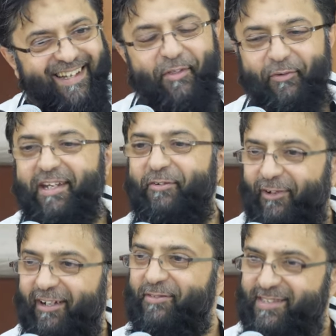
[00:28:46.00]
three,
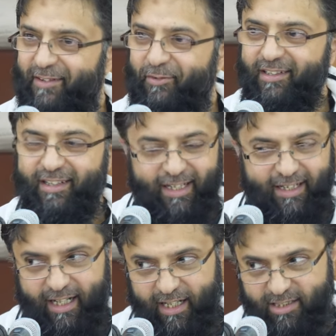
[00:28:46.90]
five, seven,
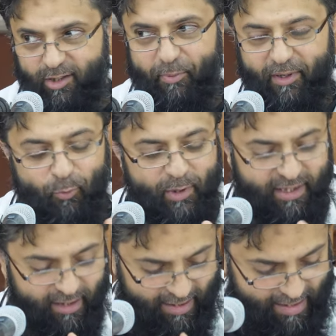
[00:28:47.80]
uh, stop on witr.